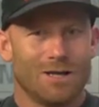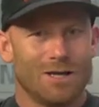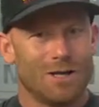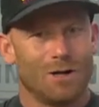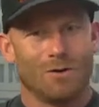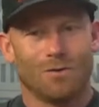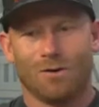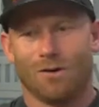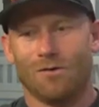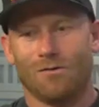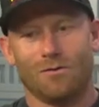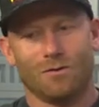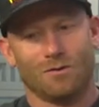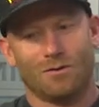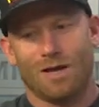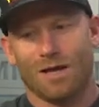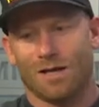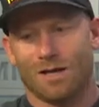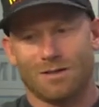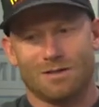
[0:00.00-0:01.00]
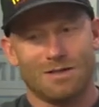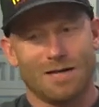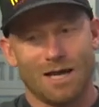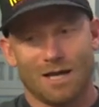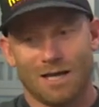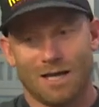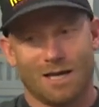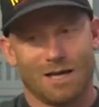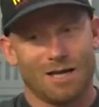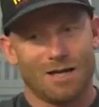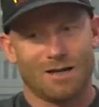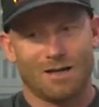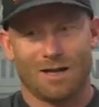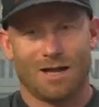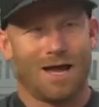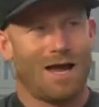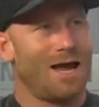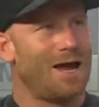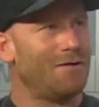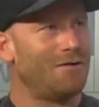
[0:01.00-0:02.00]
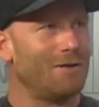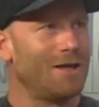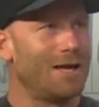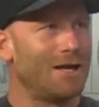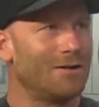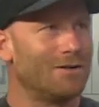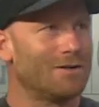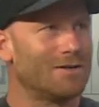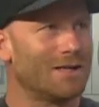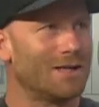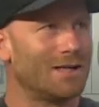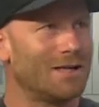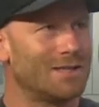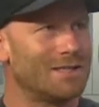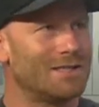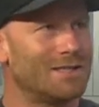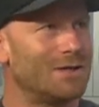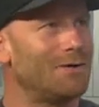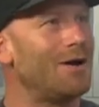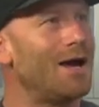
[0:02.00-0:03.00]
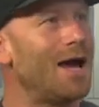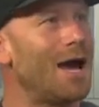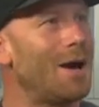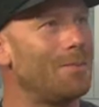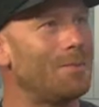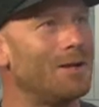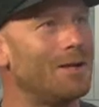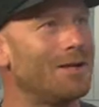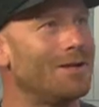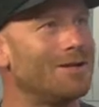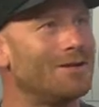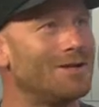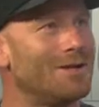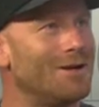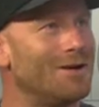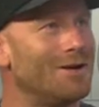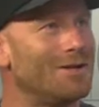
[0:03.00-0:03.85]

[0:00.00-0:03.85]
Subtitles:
you know, over like a decade and a half later, it's like, it's still happening, you know?